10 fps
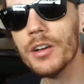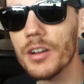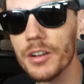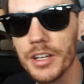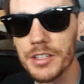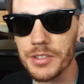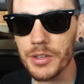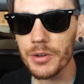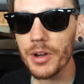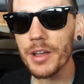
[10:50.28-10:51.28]
Alright,
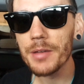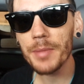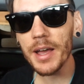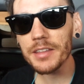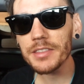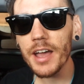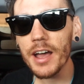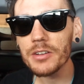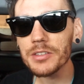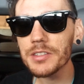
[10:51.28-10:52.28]
so I'm back at the
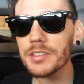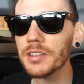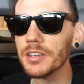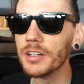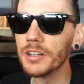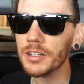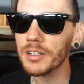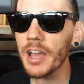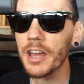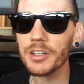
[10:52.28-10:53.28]
house,
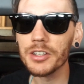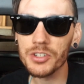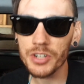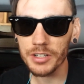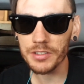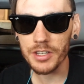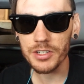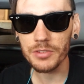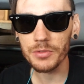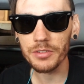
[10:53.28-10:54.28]
had a good trail
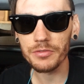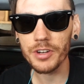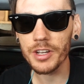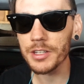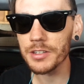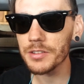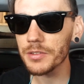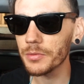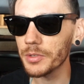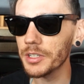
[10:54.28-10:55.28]
session with a friend.
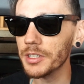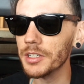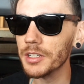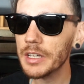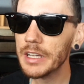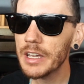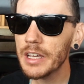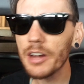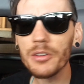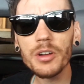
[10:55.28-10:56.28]
I
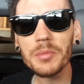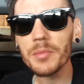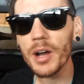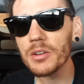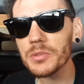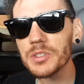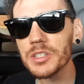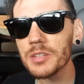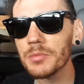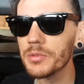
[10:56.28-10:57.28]
don't know how many miles we
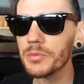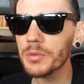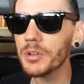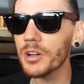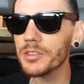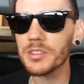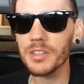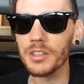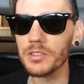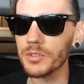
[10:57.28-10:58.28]
did, but we were on the
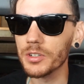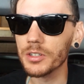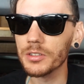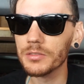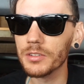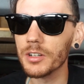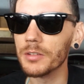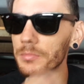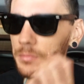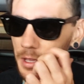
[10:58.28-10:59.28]
skates for
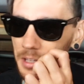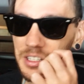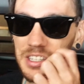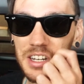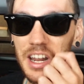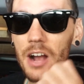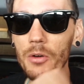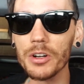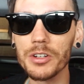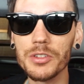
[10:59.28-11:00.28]
at least an
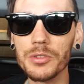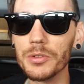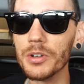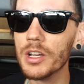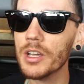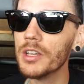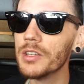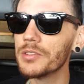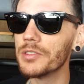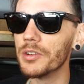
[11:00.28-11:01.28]
hour or two.
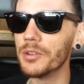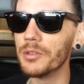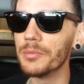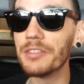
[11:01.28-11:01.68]
So my